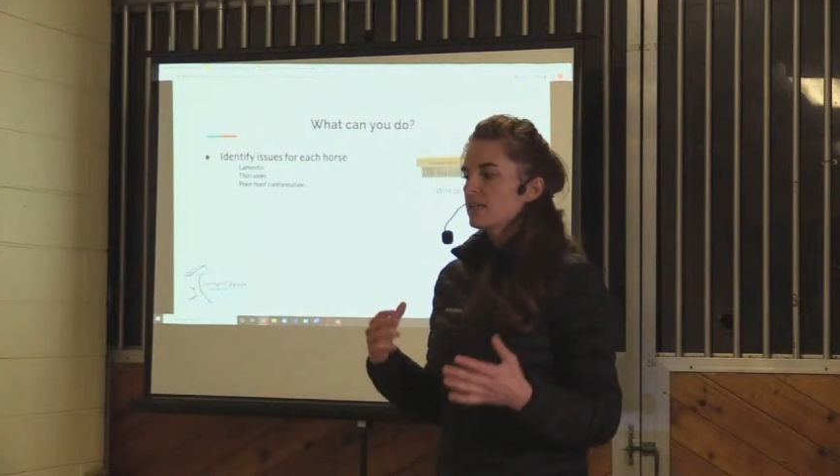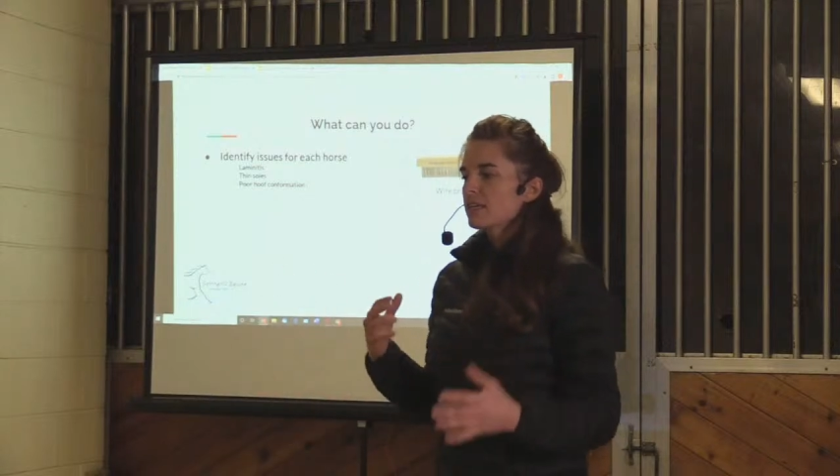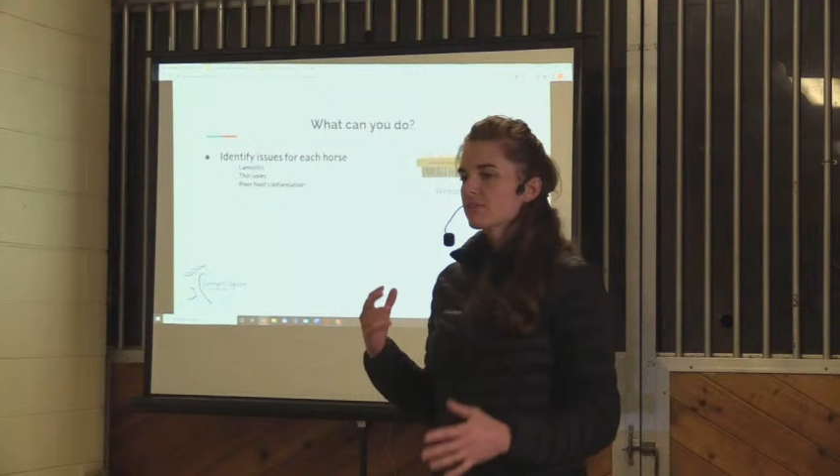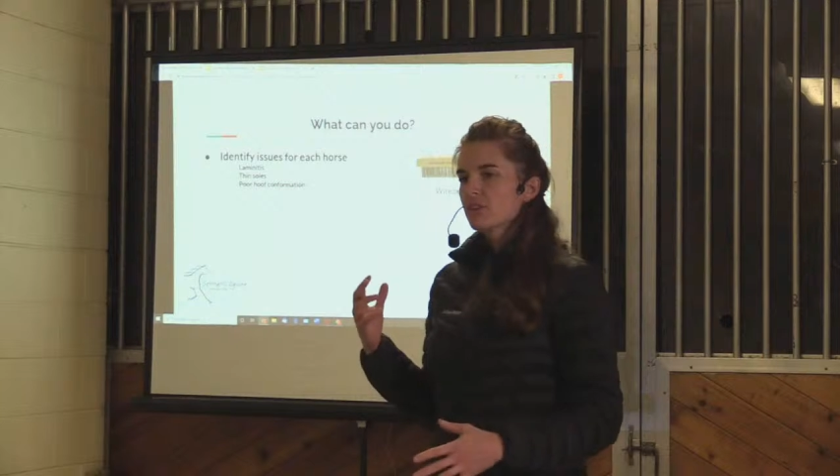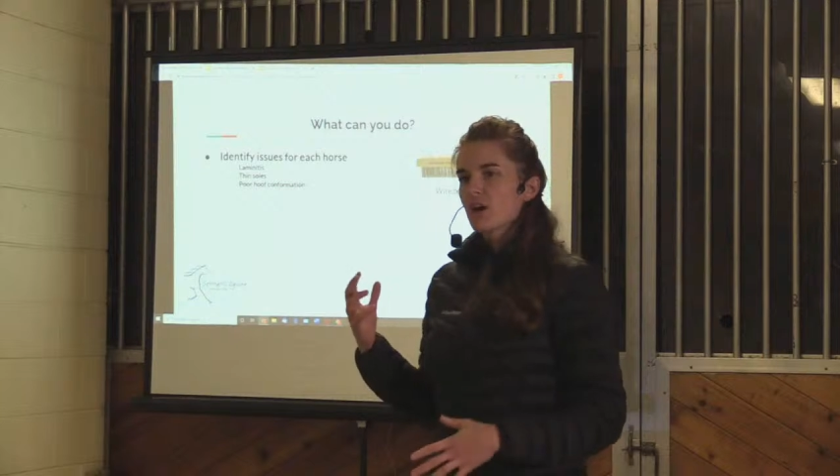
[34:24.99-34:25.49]

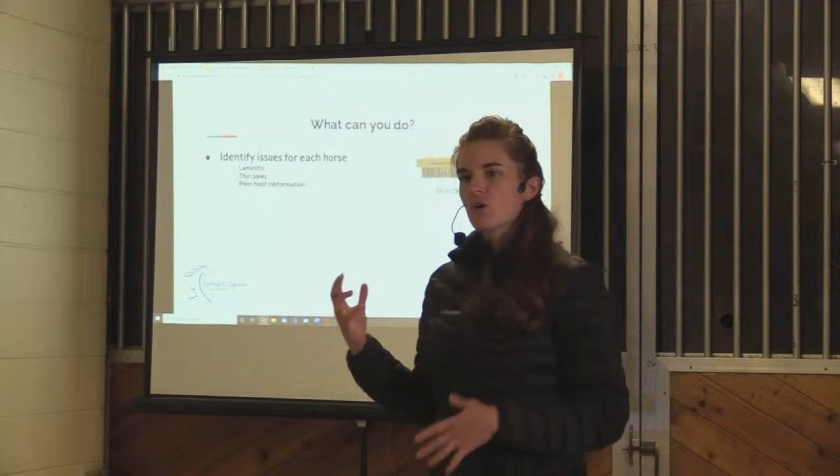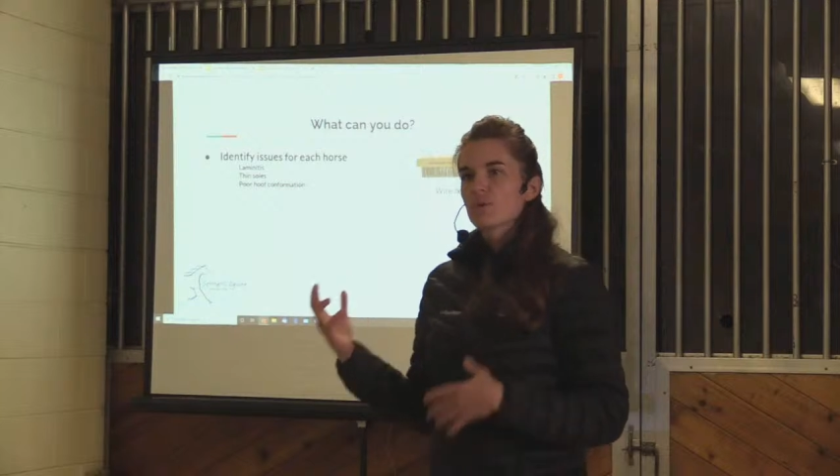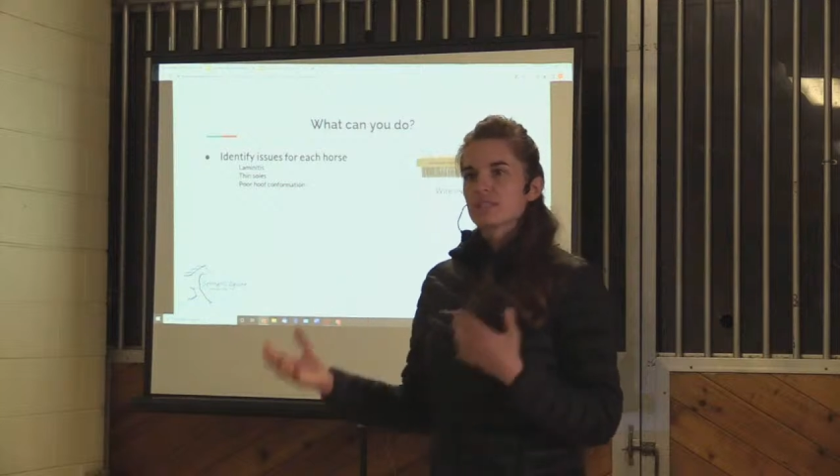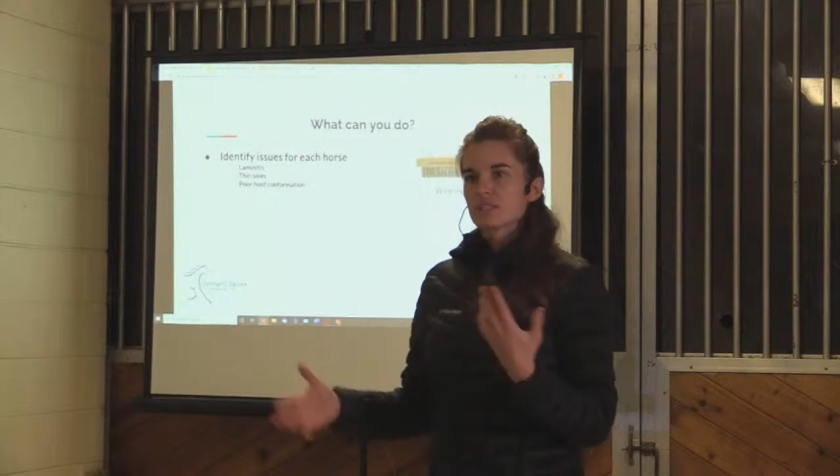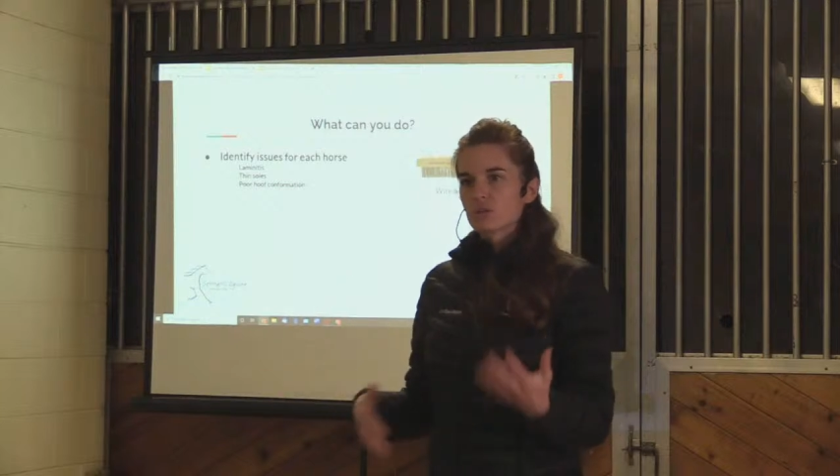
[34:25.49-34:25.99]
even though
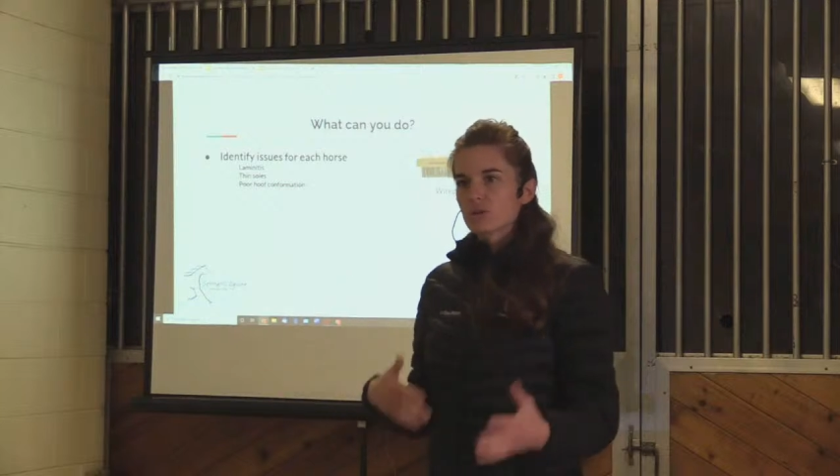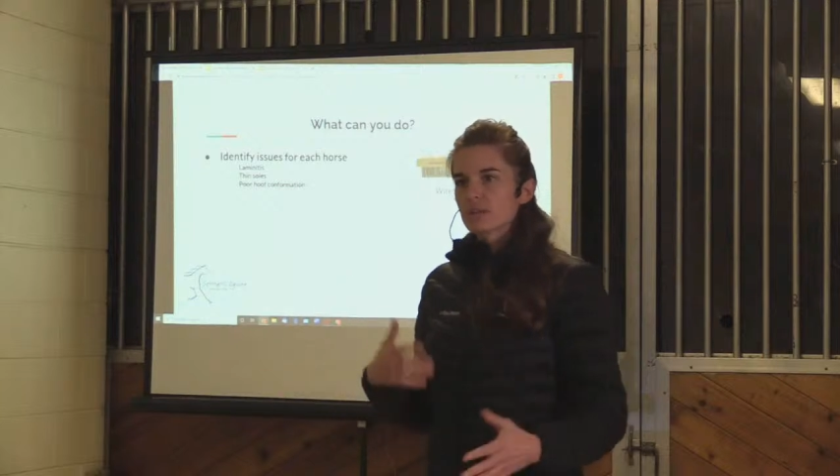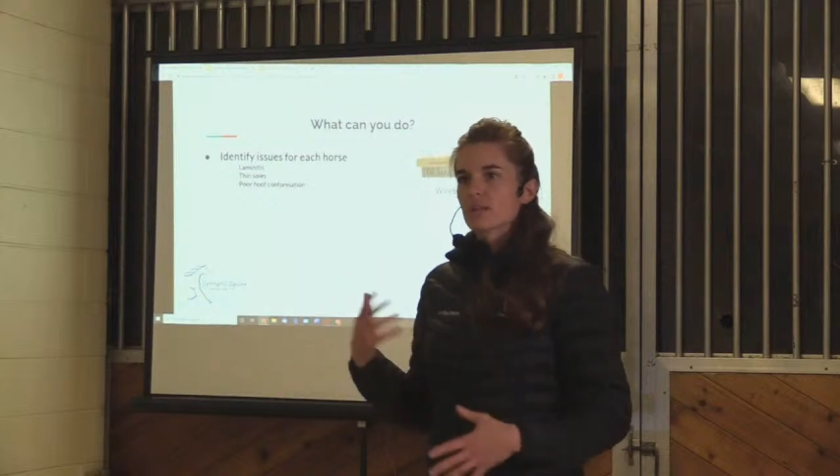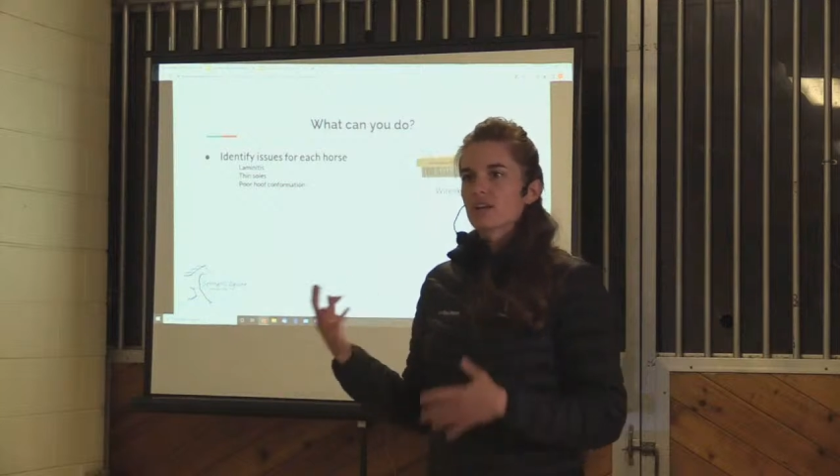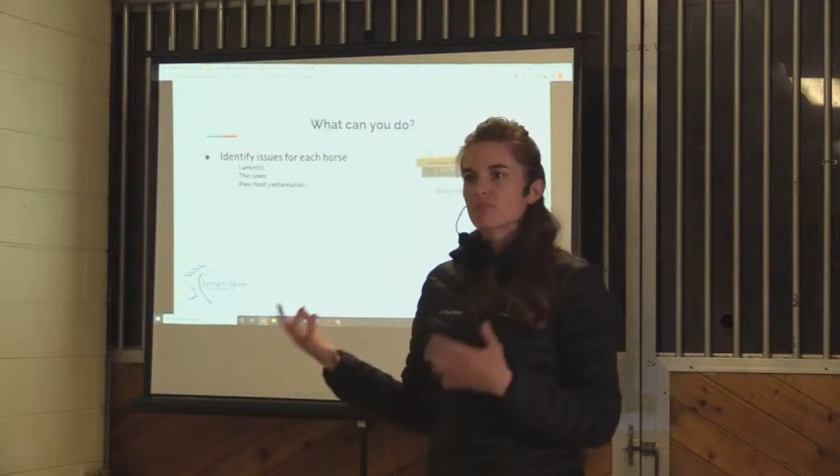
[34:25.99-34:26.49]
we deal with a
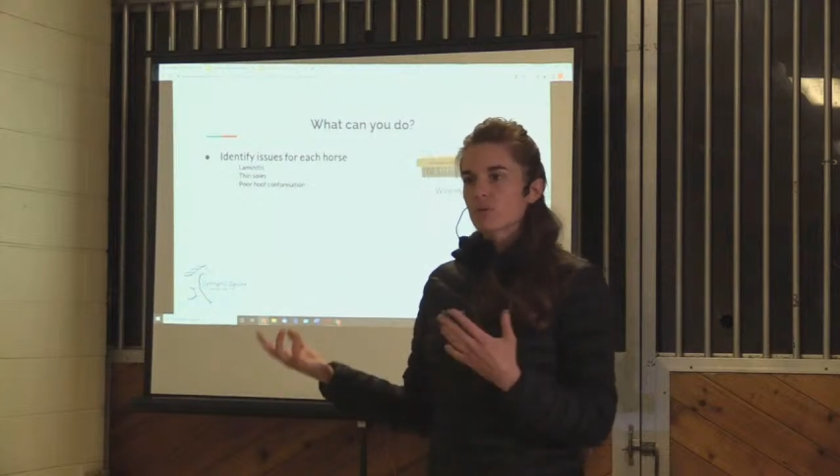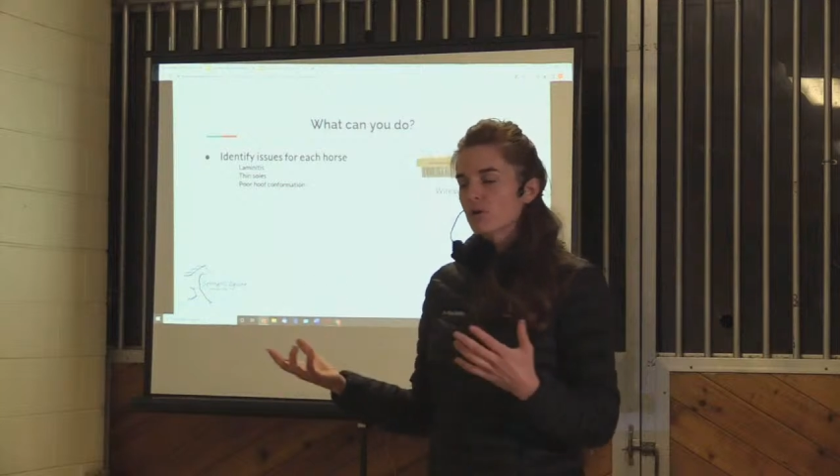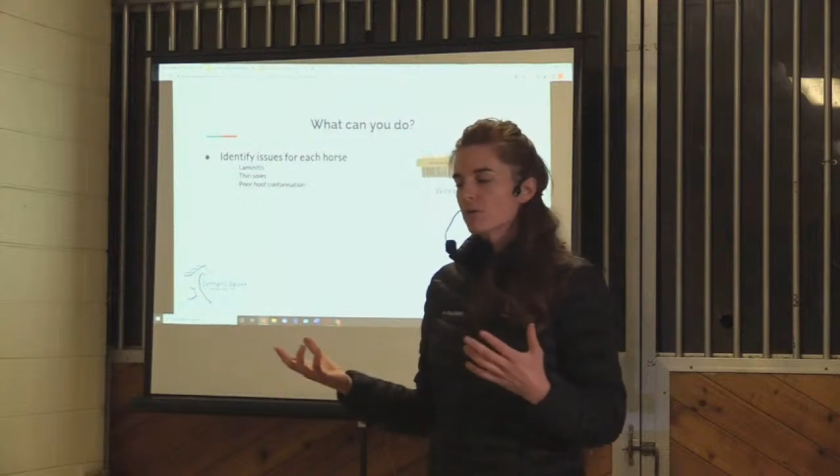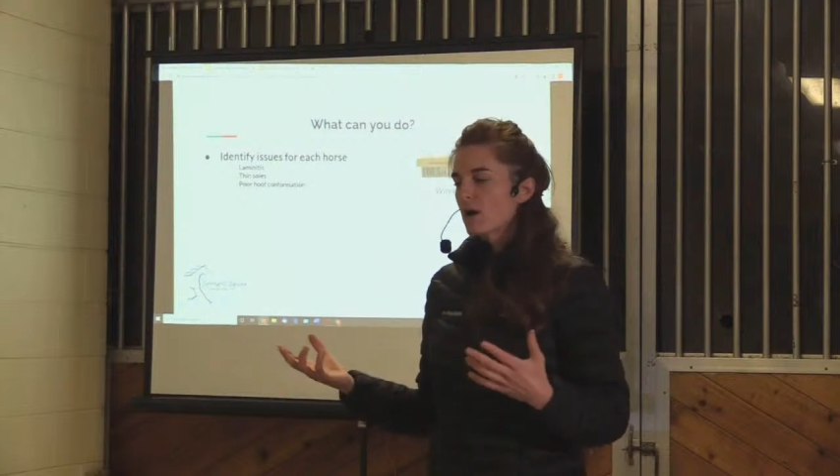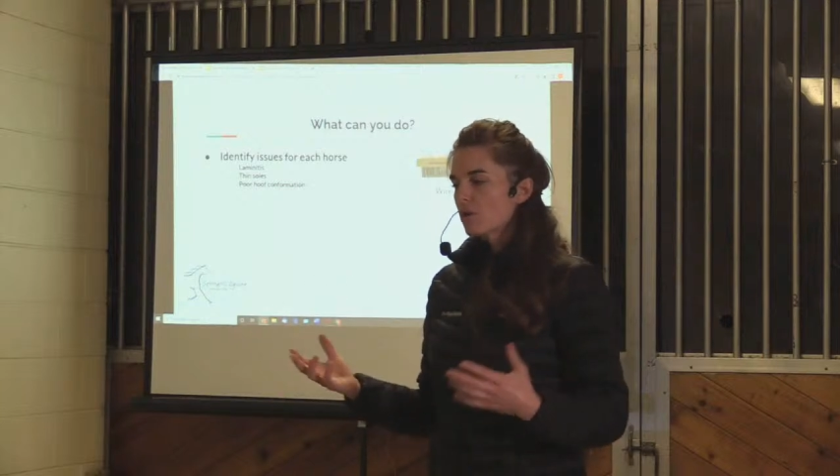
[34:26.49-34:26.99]
lot of
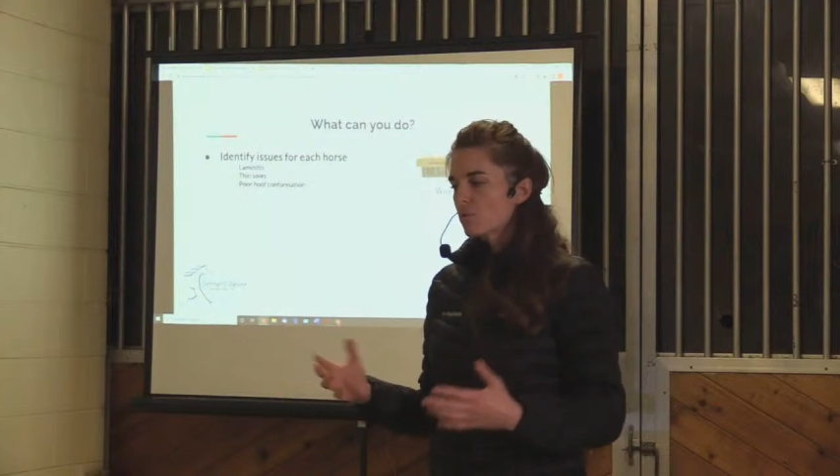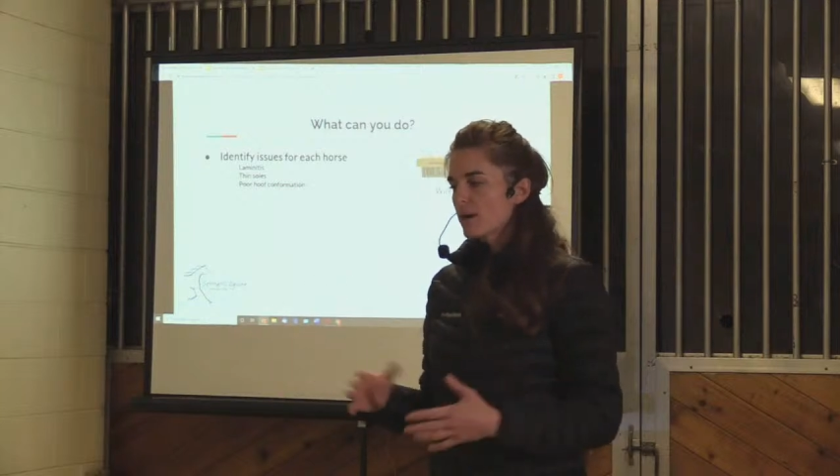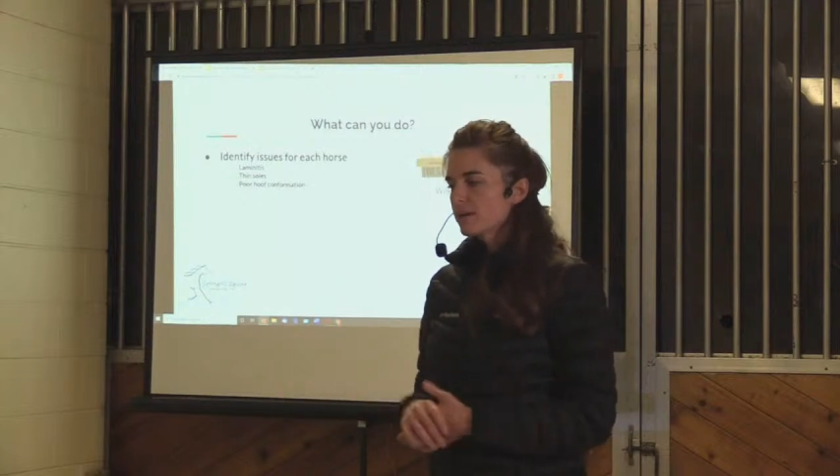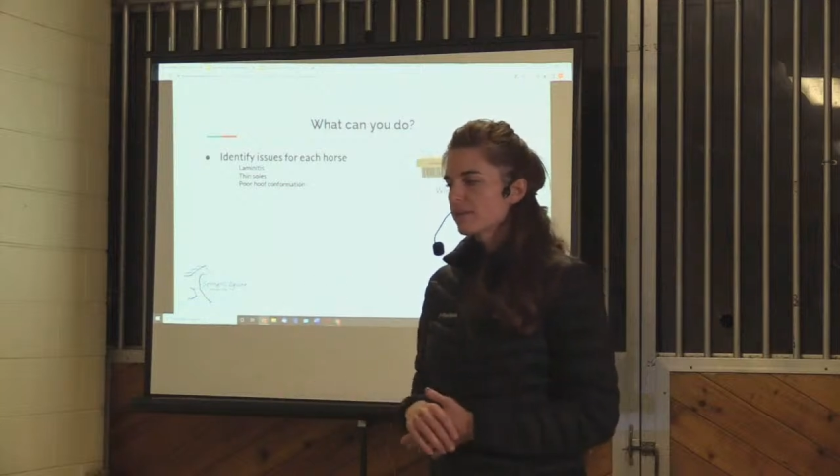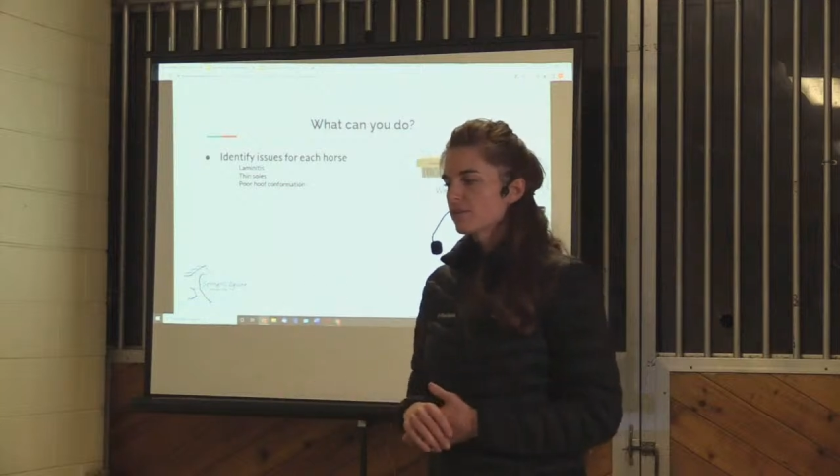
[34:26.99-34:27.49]
prolonged
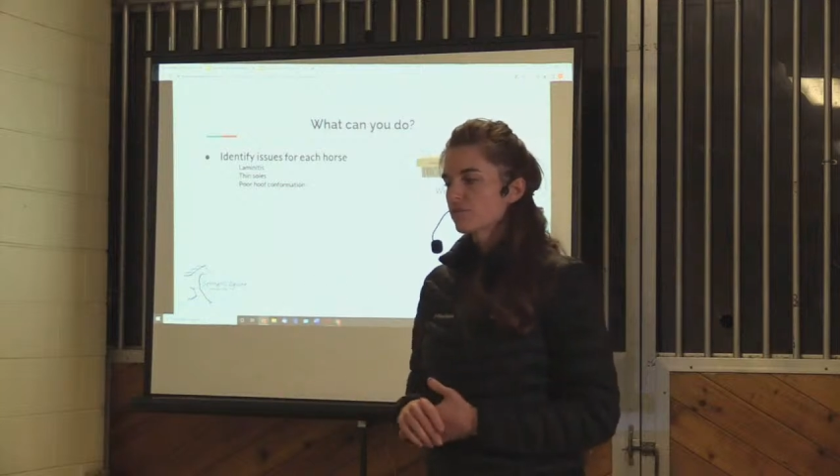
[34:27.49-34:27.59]
wetness,